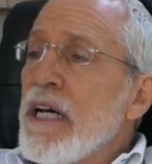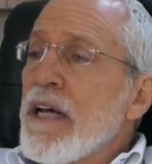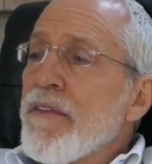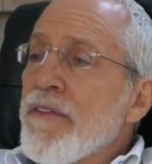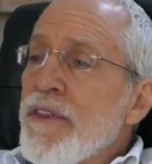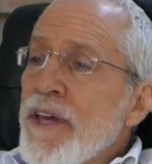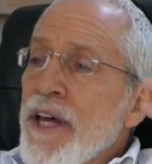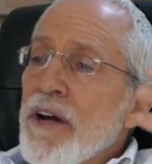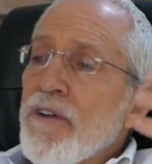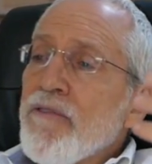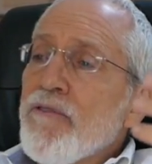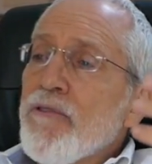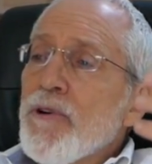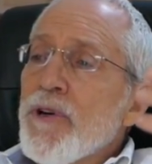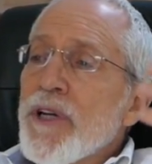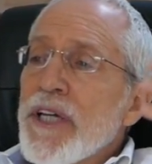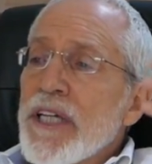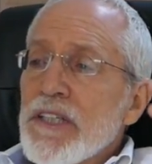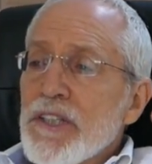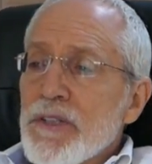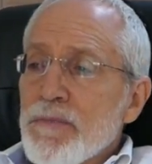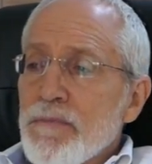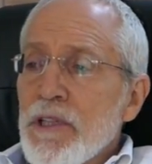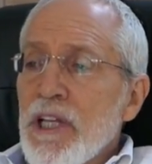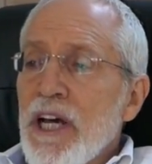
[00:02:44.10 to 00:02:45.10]
Therefore, he
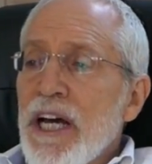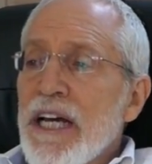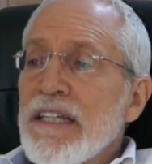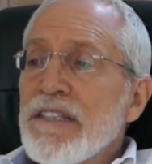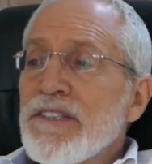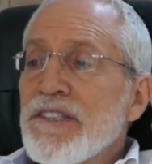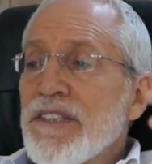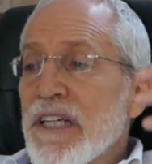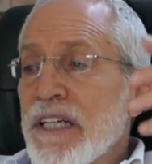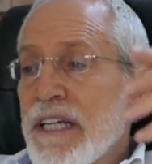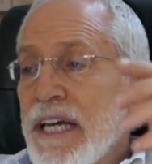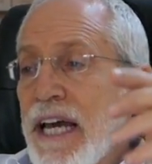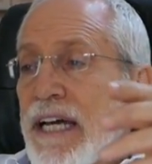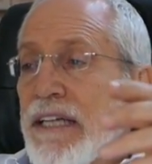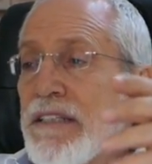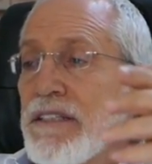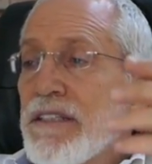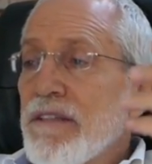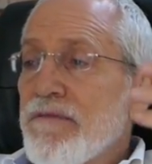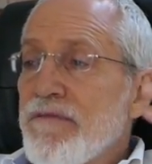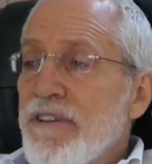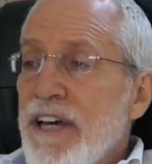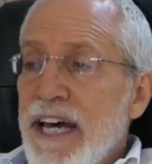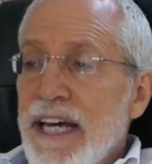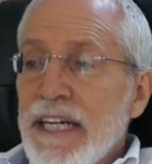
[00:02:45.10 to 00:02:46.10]
explains the case
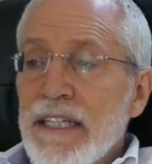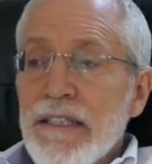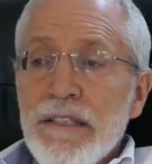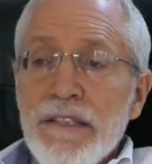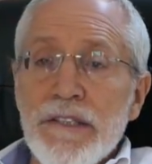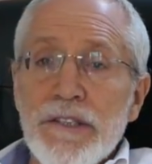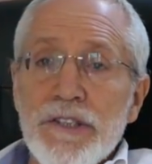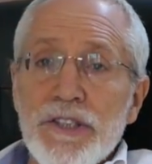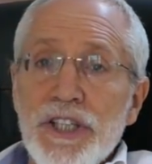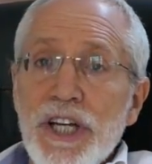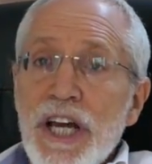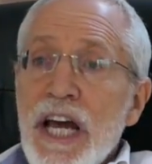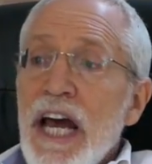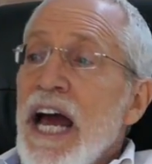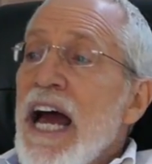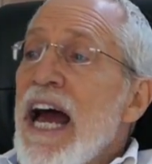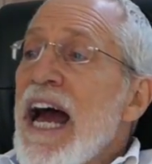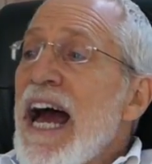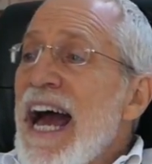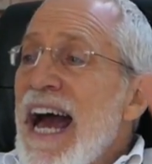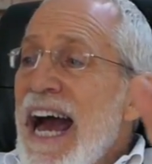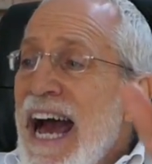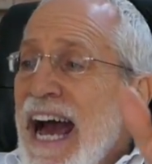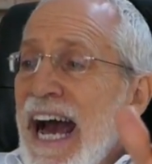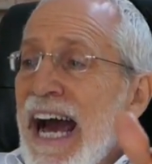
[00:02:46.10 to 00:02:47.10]
of Hegdish
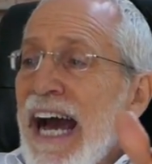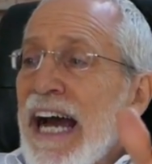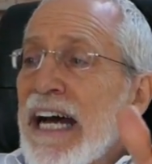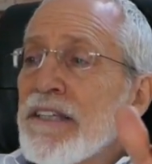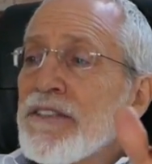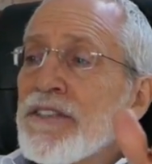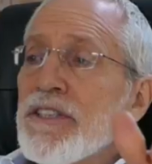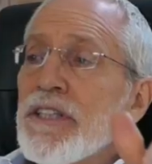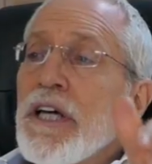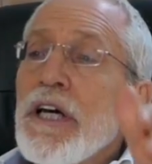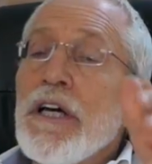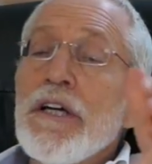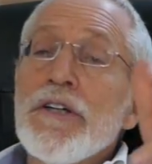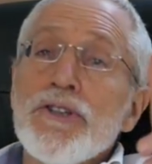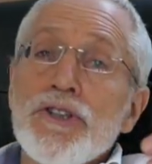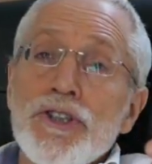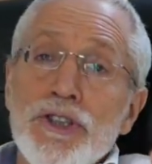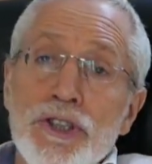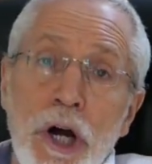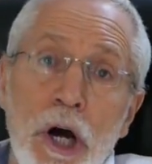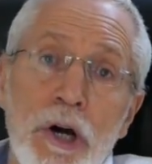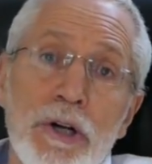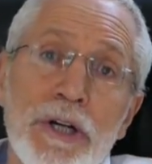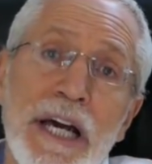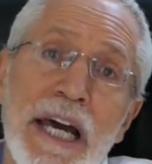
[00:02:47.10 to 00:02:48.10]
as
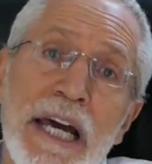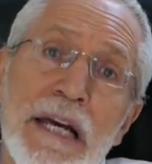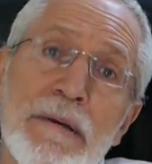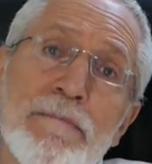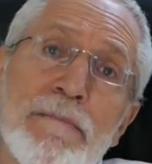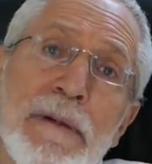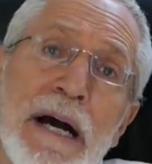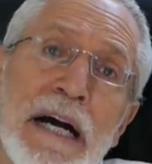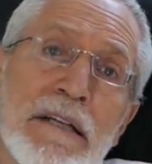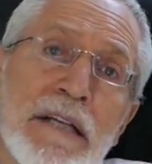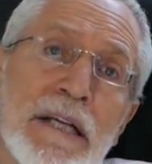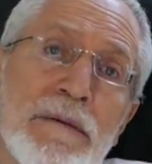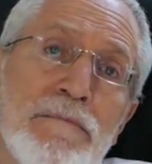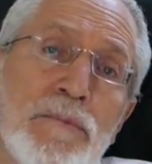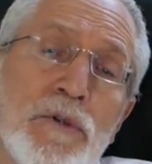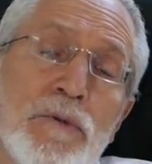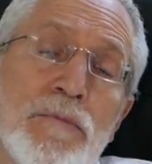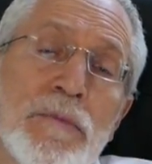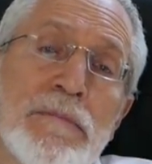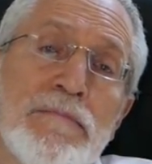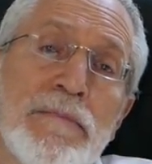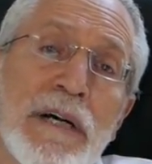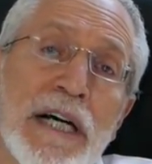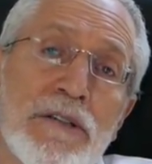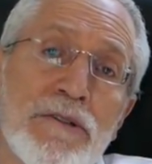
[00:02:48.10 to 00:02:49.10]
shochet balei
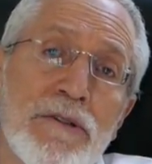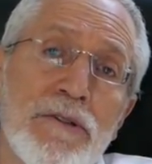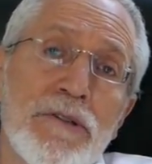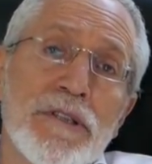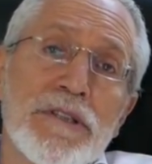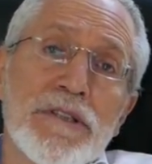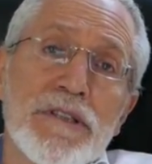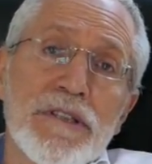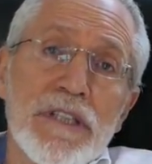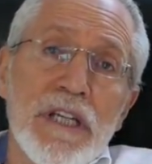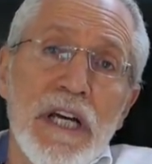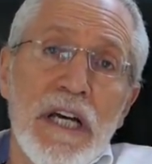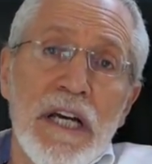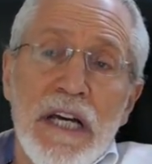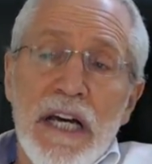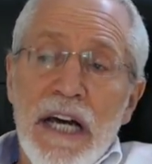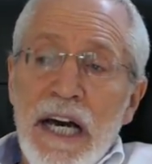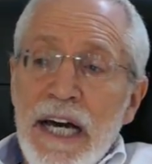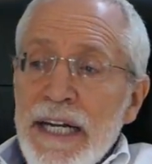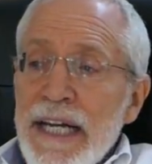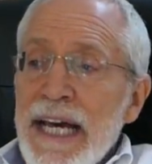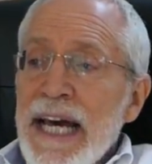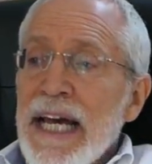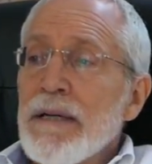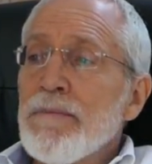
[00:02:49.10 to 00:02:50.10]
mumen bachutz,
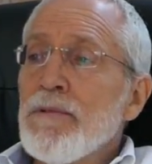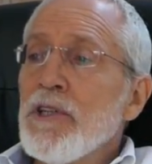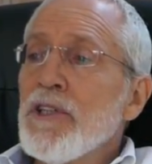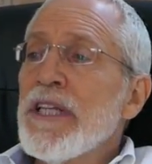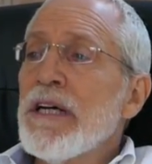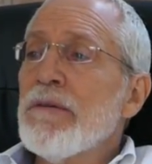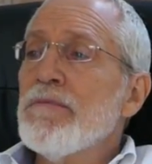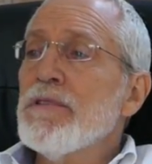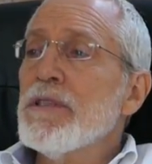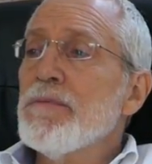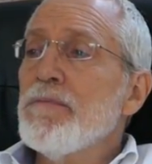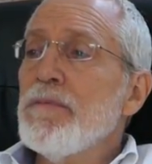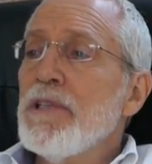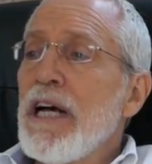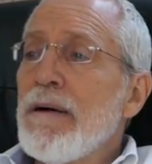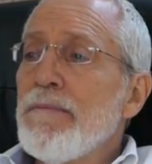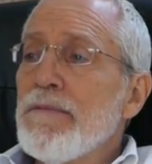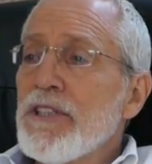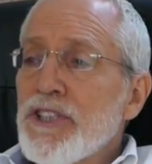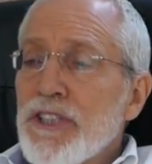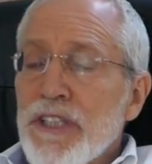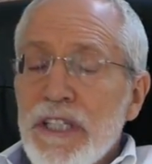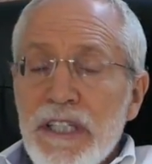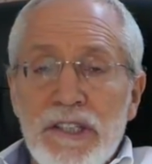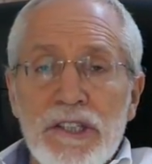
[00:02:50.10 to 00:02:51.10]
an animal that was
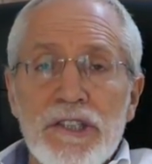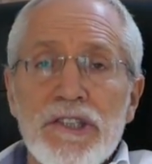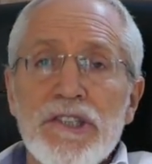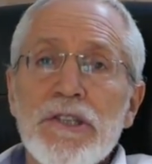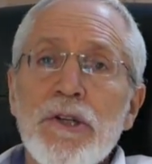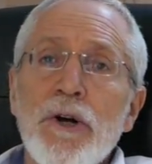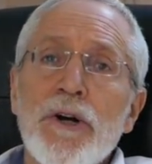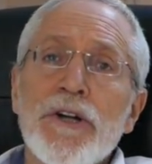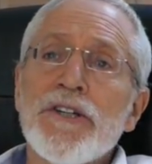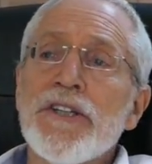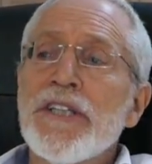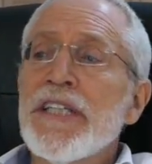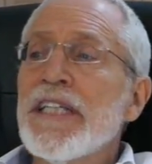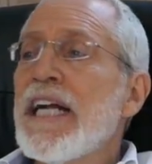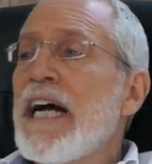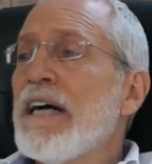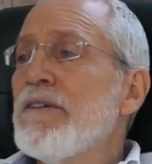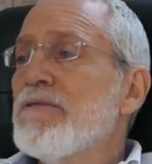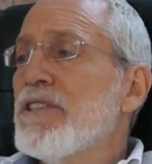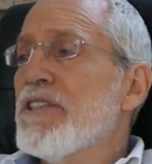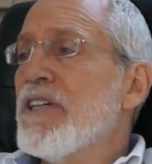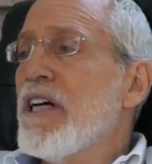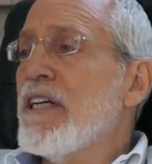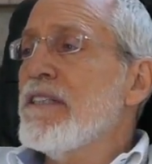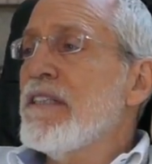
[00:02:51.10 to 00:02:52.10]
blemished and he slaughtered it
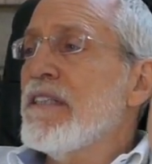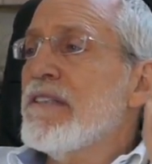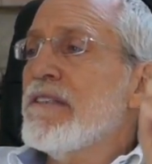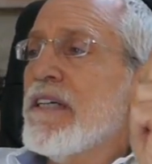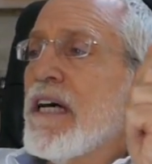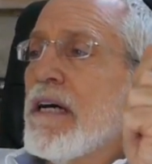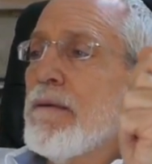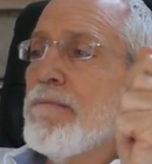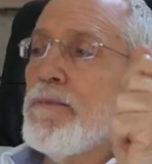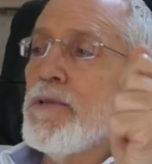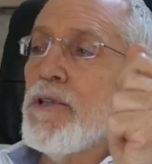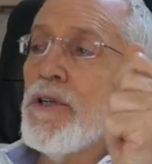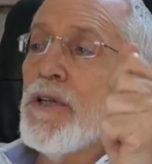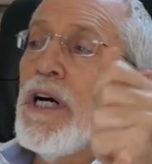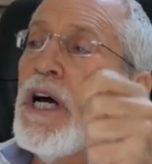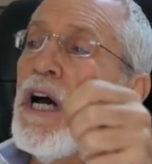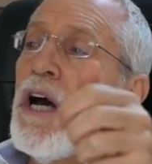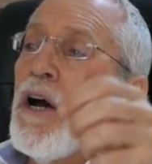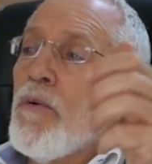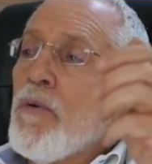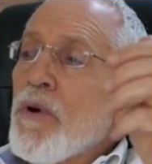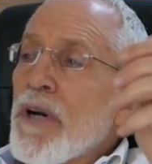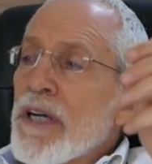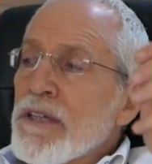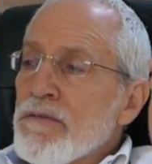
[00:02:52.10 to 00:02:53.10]
outside the temple.
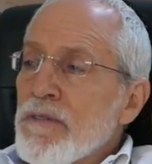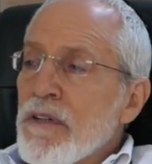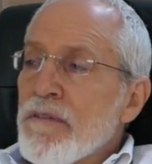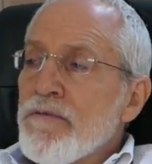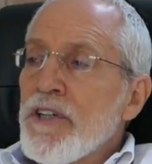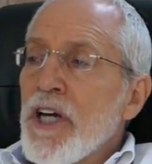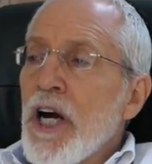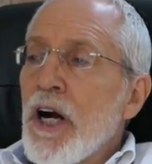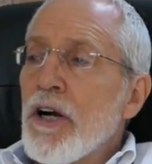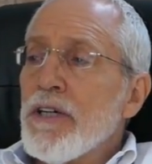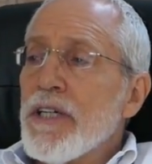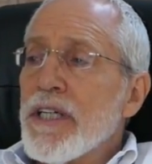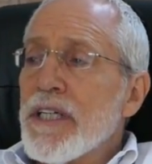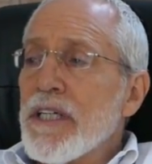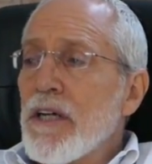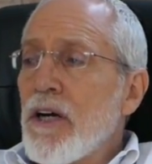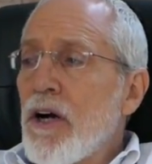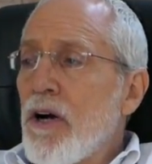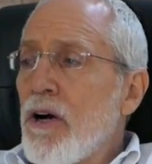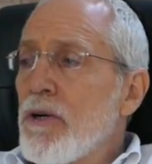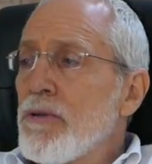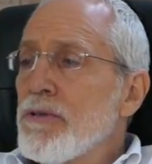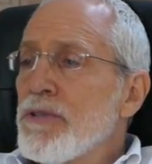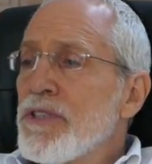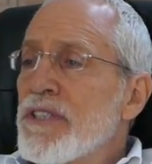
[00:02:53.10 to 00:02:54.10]
Whereas Rabbi Yochanan
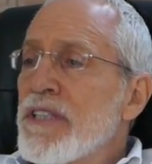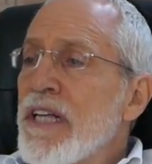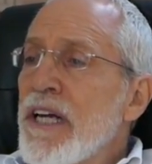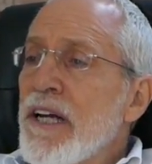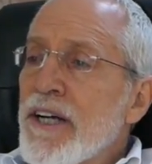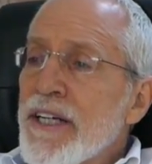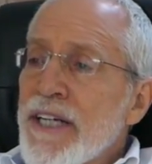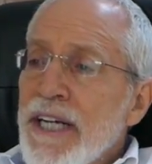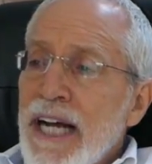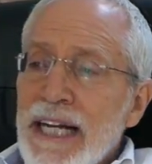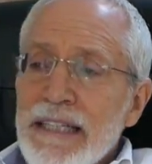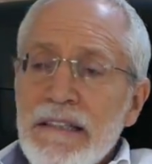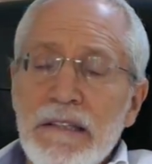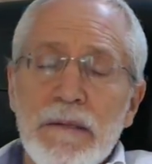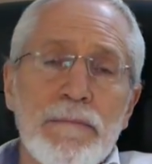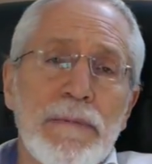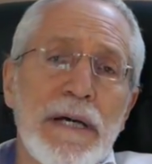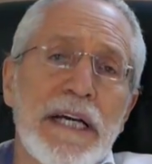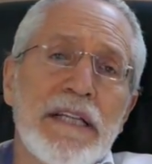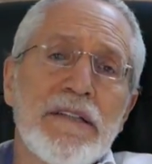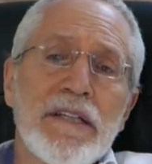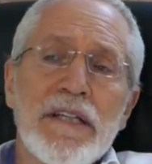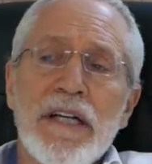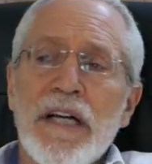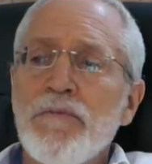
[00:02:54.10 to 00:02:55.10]
holds they are not
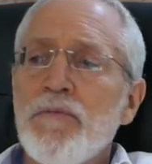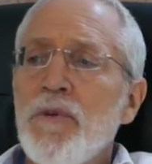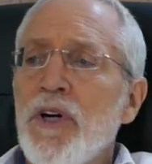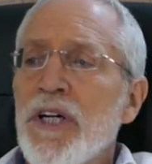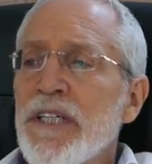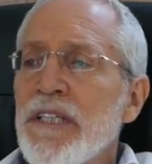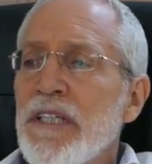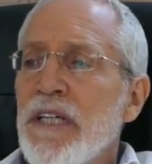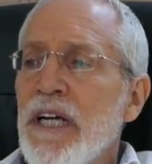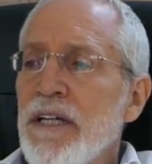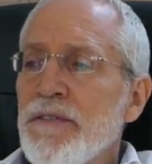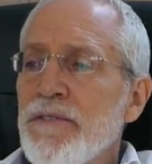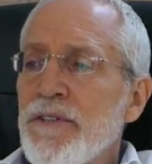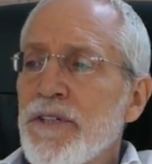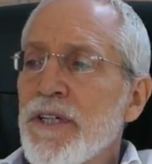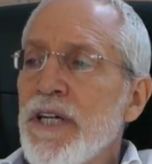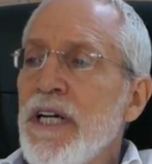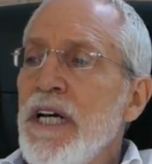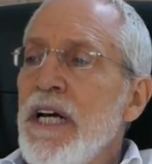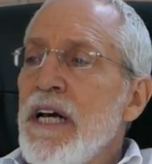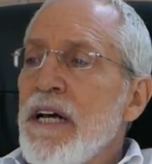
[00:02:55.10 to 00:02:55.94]
dependent on one another.